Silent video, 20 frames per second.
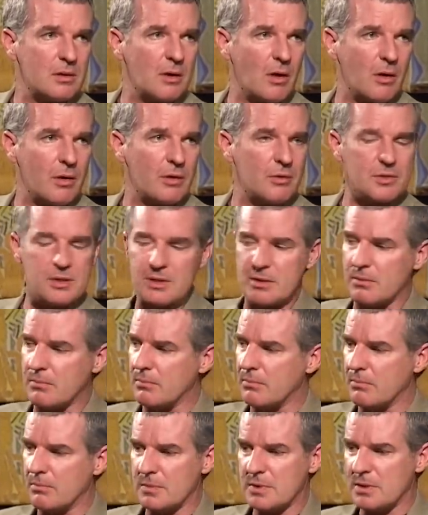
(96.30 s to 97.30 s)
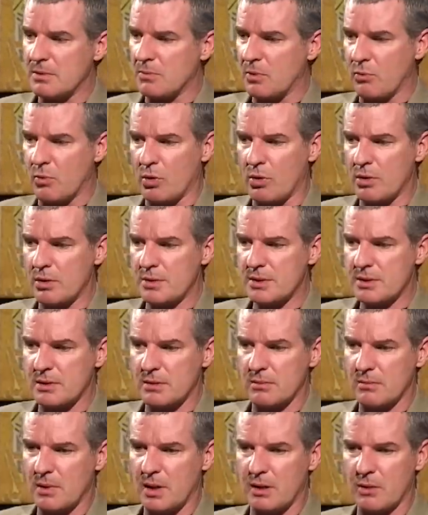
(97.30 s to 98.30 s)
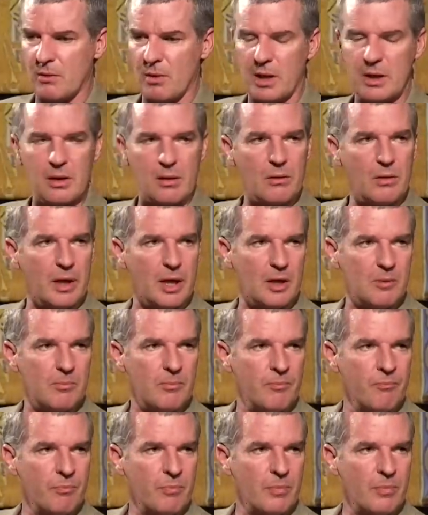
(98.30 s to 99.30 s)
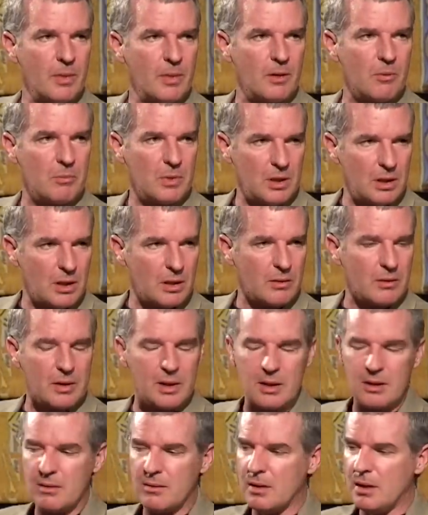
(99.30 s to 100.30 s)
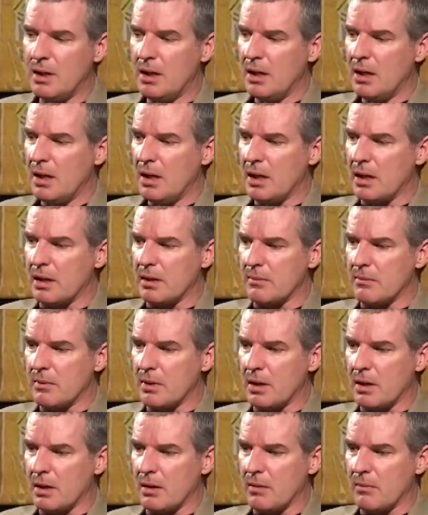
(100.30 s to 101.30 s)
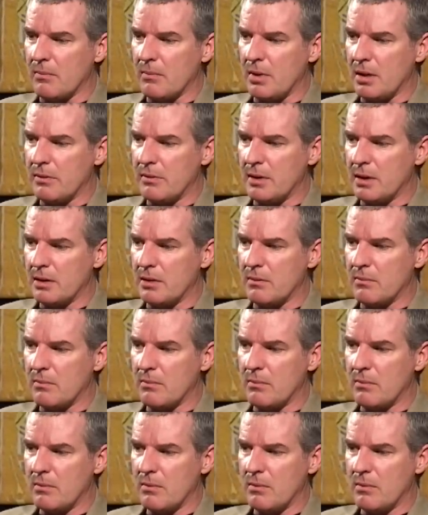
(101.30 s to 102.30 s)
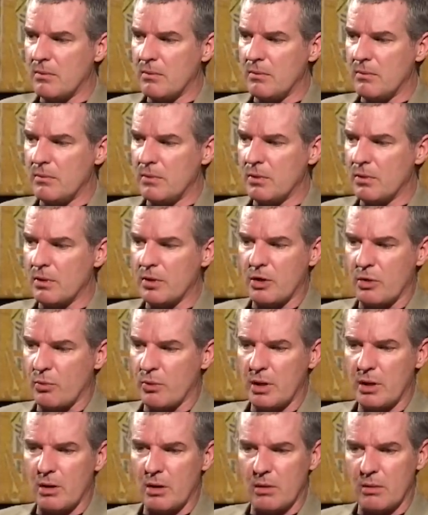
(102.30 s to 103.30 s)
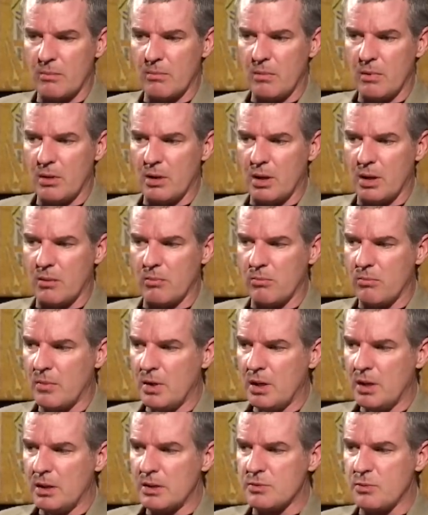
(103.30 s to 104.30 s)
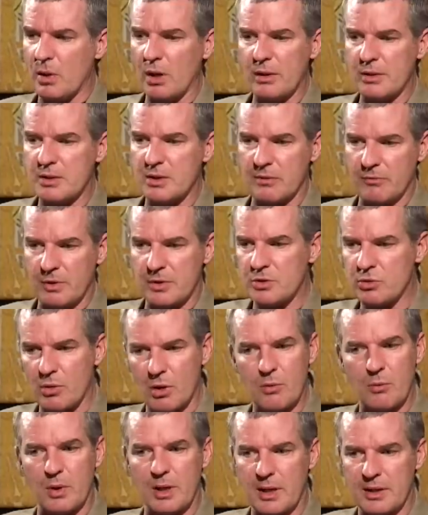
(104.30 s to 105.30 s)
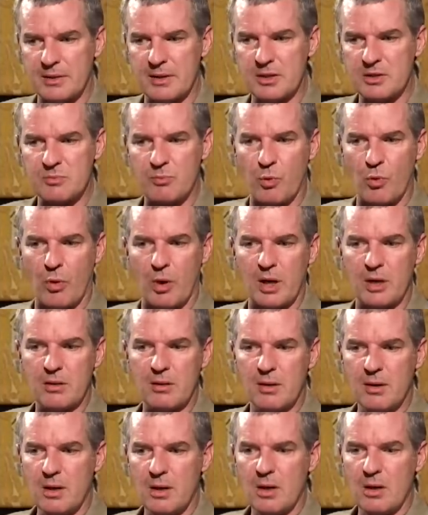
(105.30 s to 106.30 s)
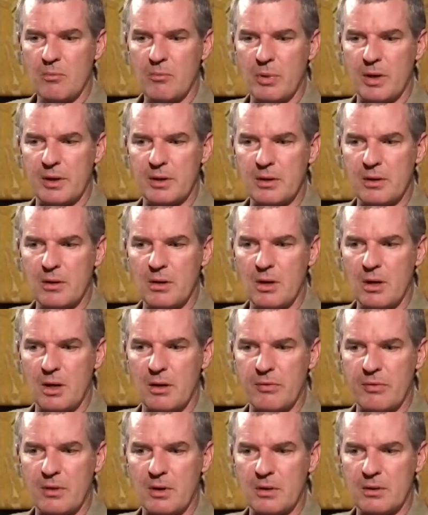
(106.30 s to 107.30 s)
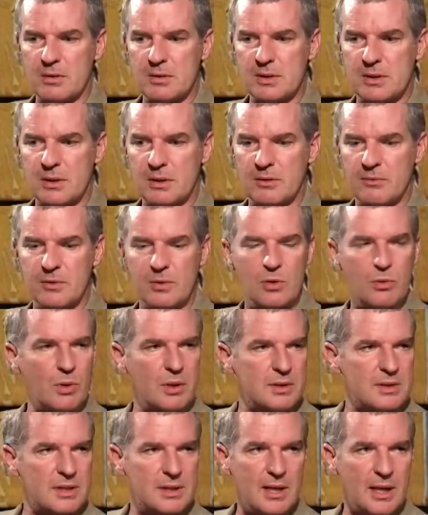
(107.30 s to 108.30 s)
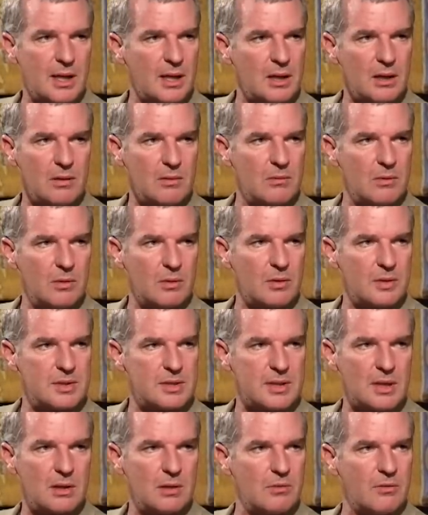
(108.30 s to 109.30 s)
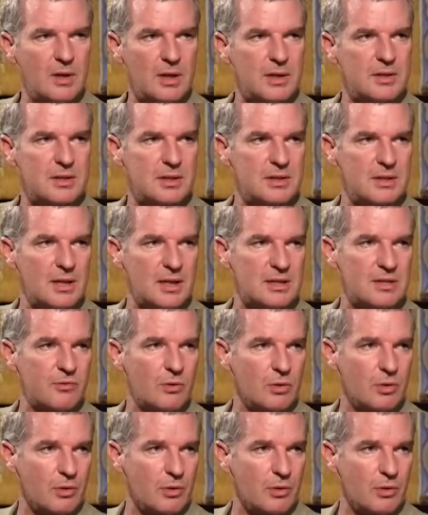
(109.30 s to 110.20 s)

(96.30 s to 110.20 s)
and garnered yeah. some some awards and, and great acclaim immediately. And uh, I think your career uh, is a relatively short one at this point. But I thought uh, if you quit today, you could say you've had a successful